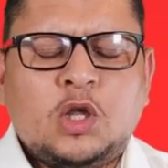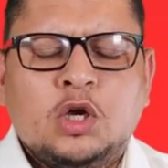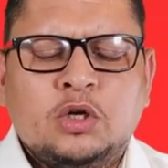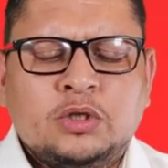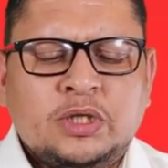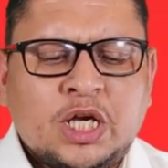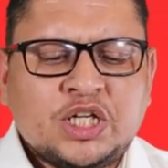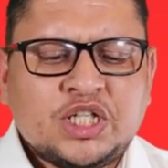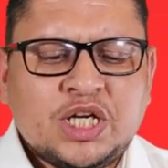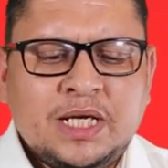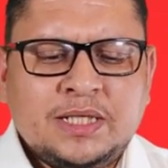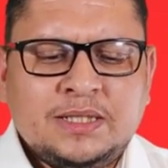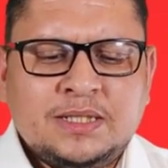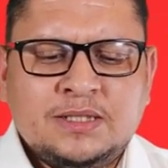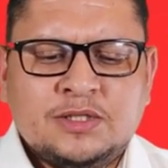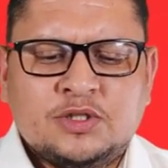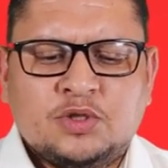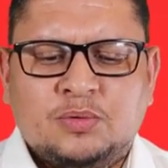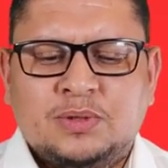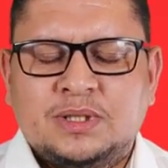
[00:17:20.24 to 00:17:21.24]
uh, dash
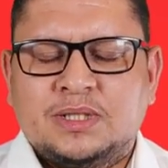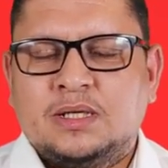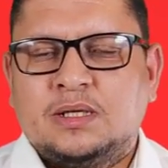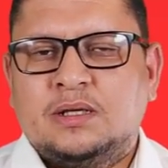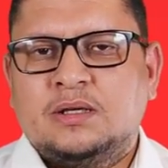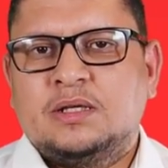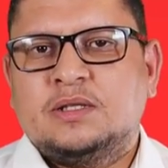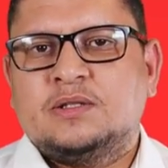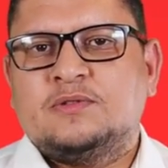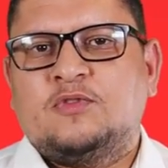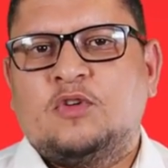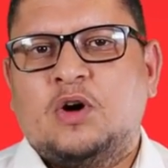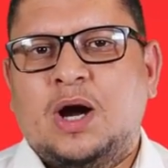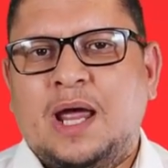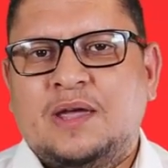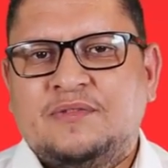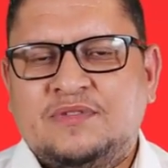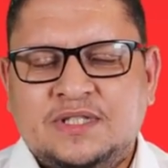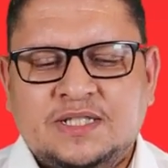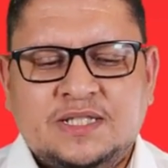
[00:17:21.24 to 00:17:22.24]
18, so it, it's for
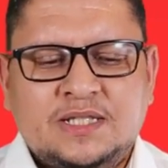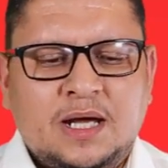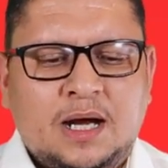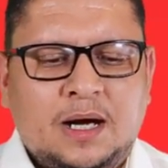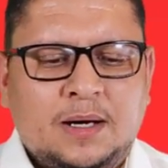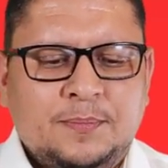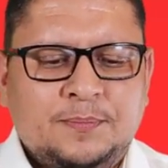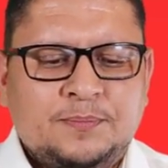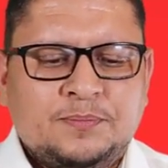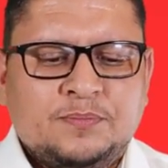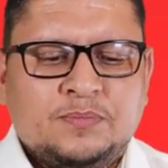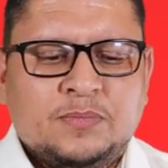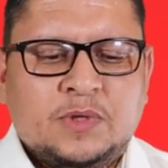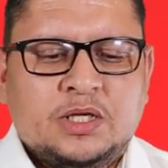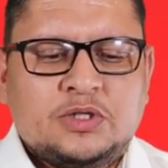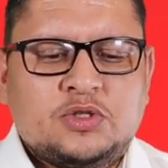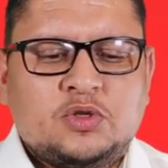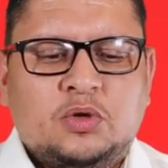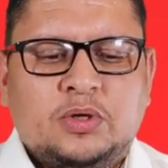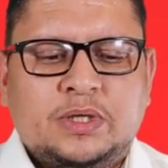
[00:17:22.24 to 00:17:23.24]
IVDR.
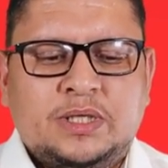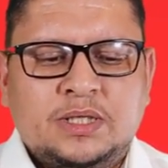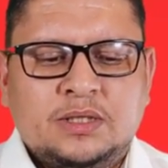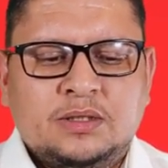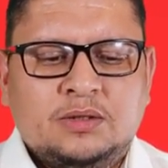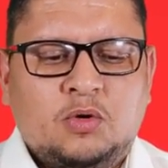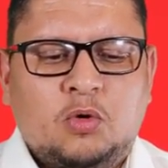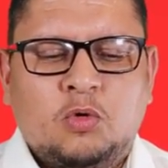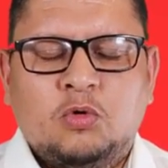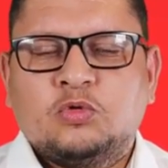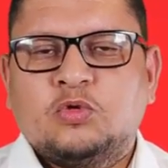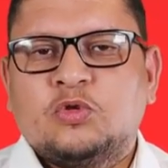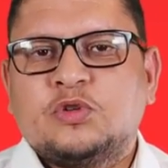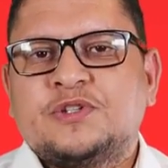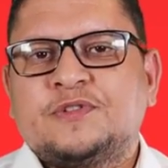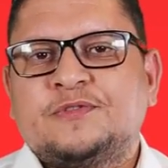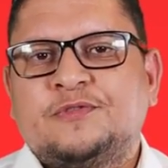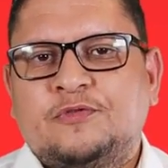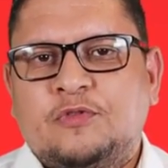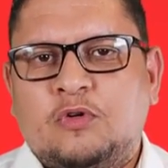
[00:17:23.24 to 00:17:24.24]
So here, all
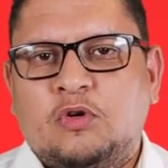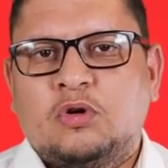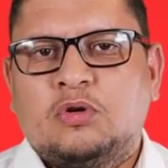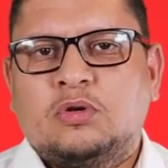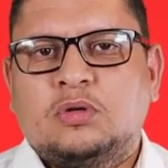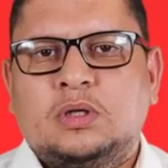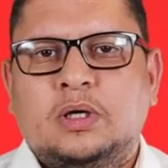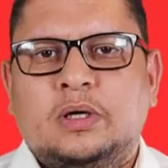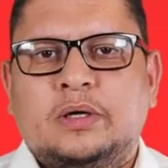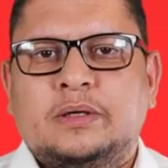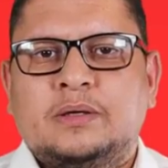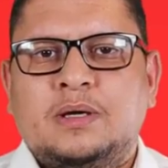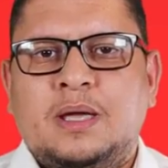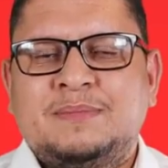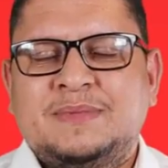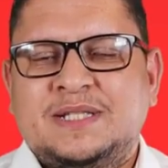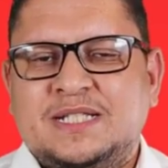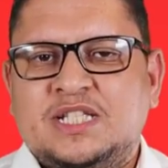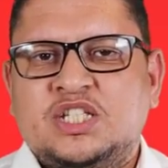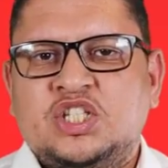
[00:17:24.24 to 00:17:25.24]
those four uh,
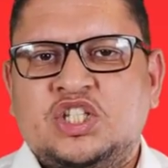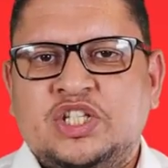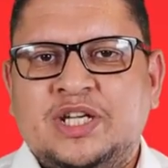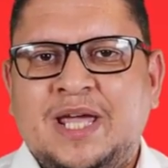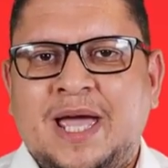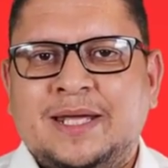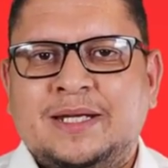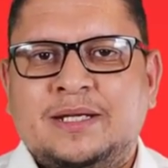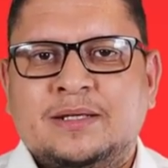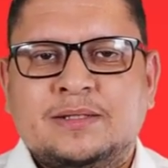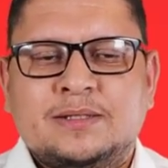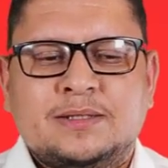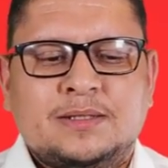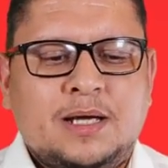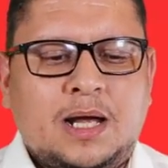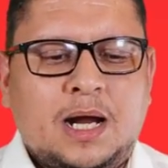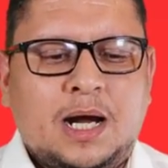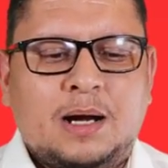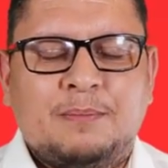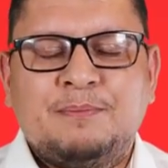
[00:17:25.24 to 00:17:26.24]
MDCG
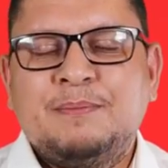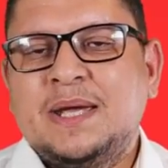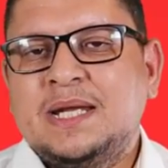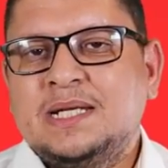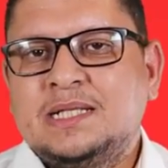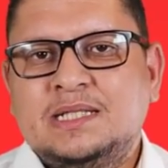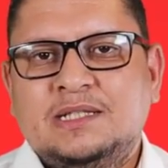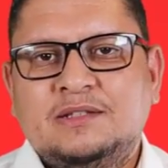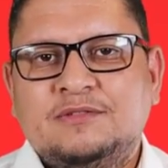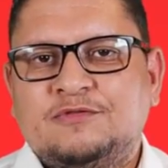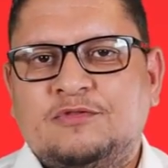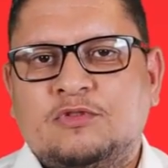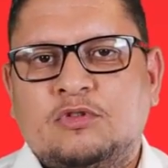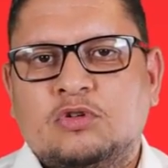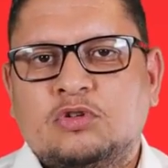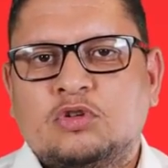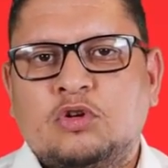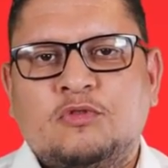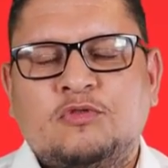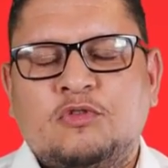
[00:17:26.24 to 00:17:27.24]
guidance are mainly
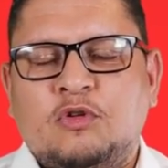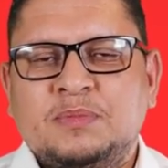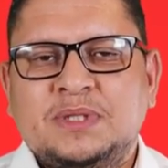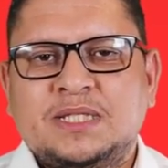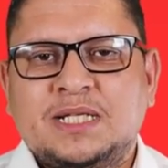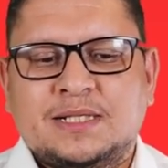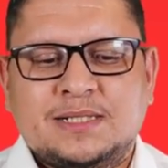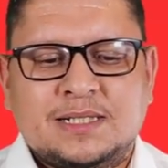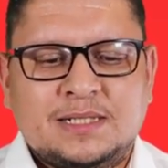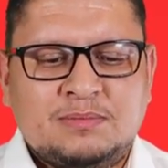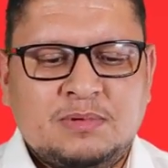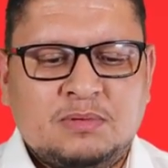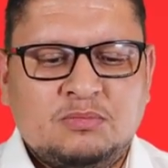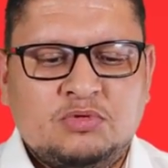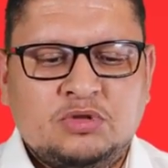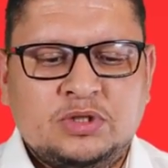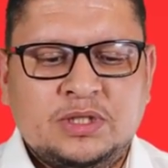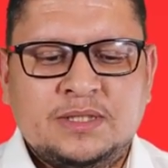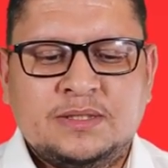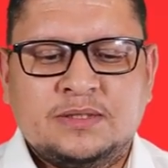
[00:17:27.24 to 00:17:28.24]
for conformity
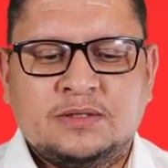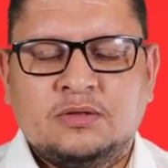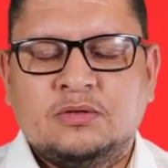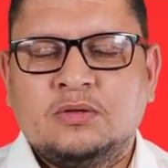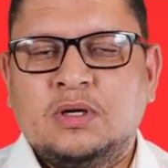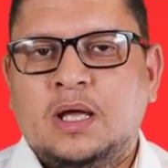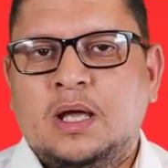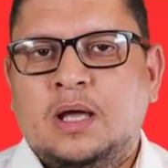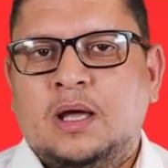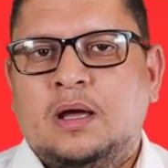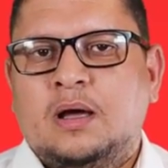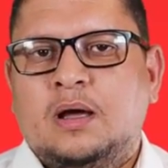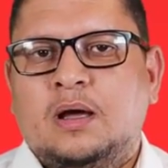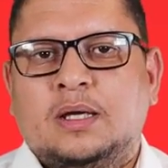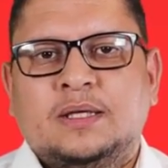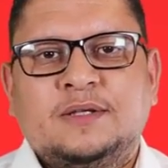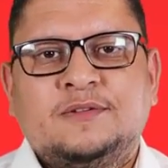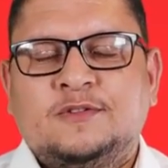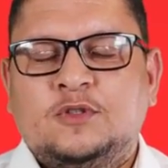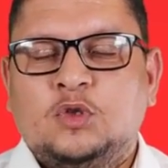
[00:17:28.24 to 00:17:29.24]
assessment bodies. So
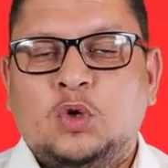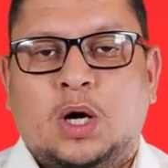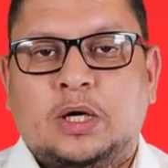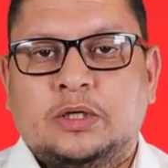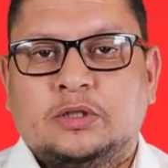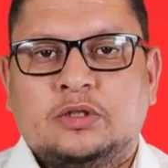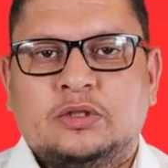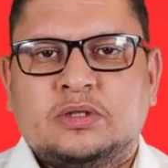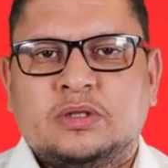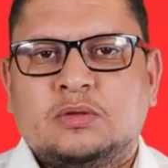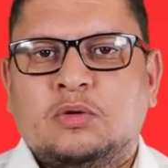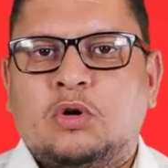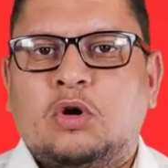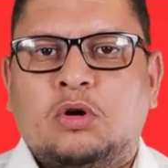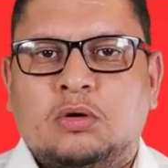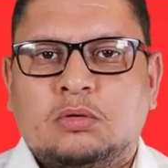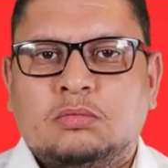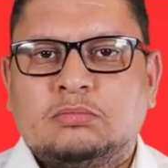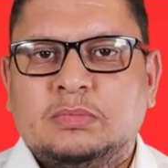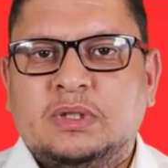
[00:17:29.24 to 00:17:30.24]
uh, if you are not,
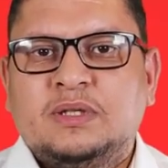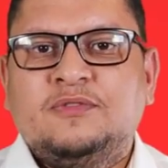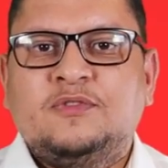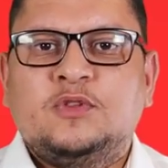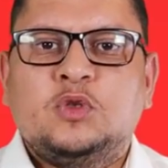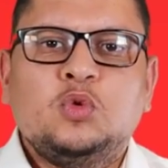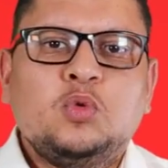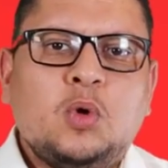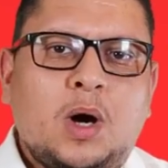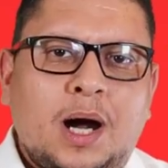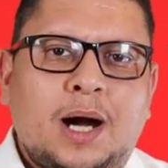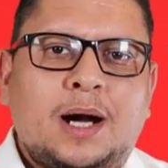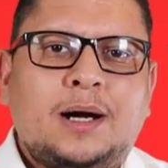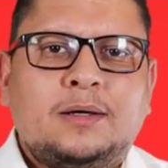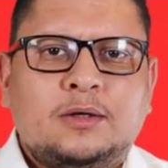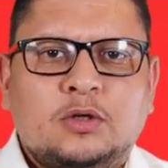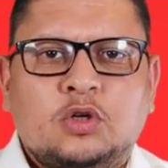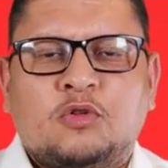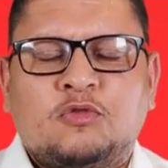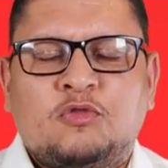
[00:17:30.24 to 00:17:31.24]
or if you
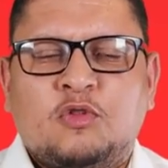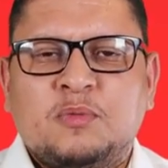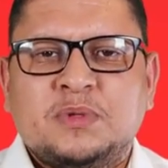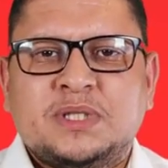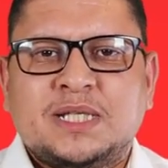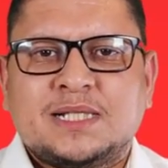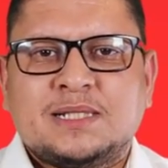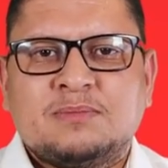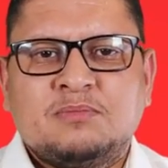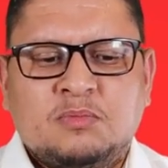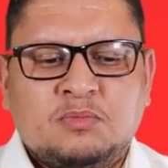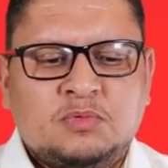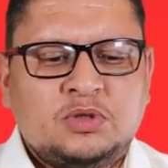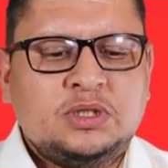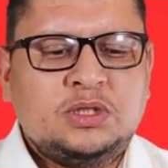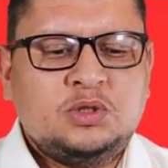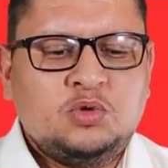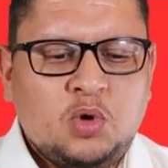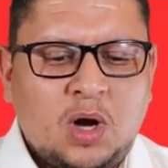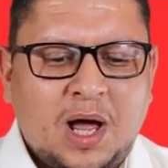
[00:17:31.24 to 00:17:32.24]
are a conformity assessment
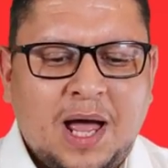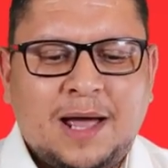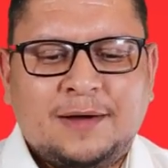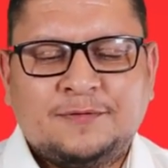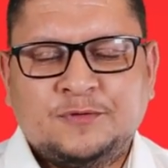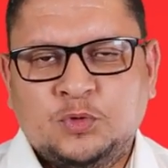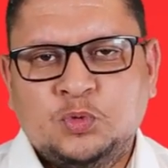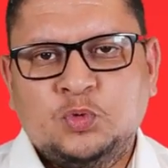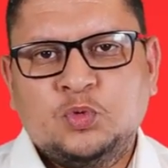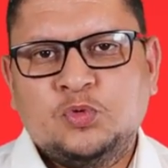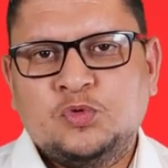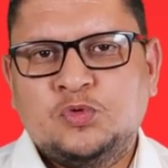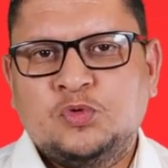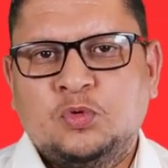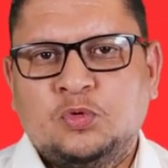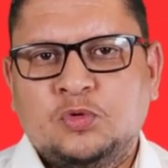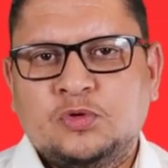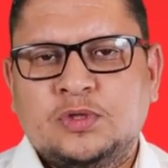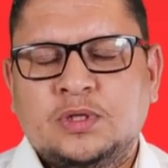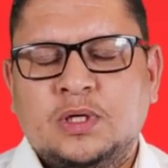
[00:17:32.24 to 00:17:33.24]
body, you have to use
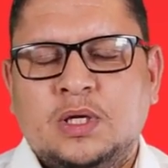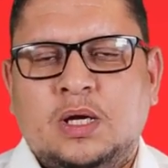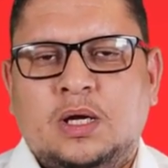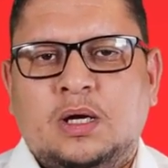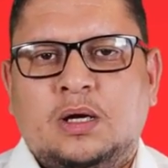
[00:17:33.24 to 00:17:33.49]
those